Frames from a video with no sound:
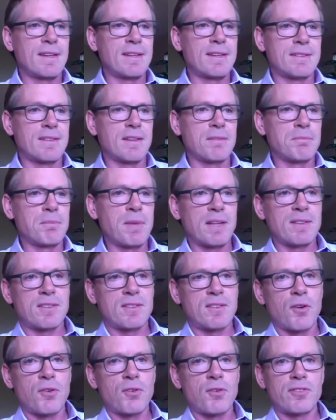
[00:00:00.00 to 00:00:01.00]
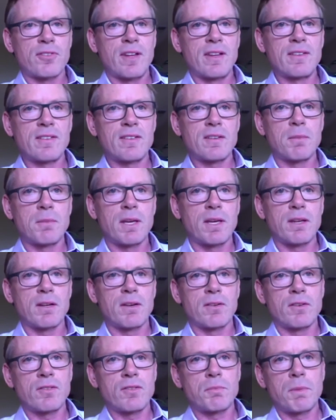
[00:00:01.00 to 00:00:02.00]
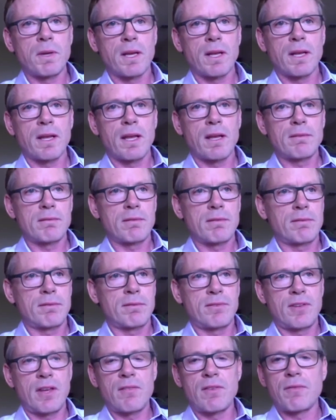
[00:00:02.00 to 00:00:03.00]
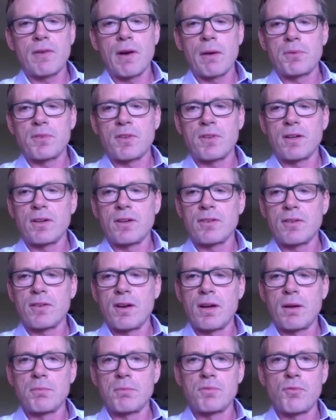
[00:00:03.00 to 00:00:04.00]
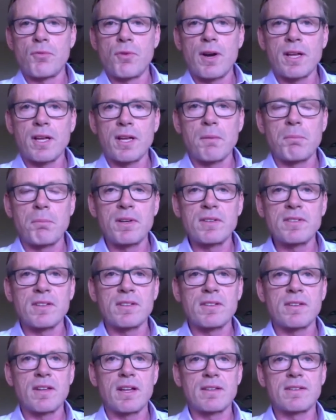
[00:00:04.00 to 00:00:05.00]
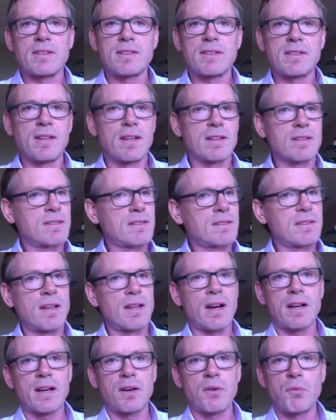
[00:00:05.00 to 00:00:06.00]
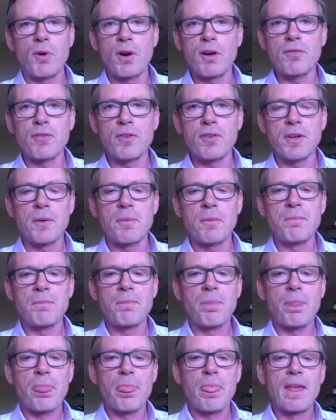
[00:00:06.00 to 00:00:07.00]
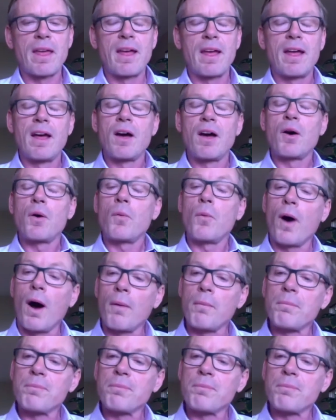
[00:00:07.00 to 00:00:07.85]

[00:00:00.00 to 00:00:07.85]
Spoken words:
that makes total sense to me. You're spending 75% of your time running your business. That's not going to work for you. Well,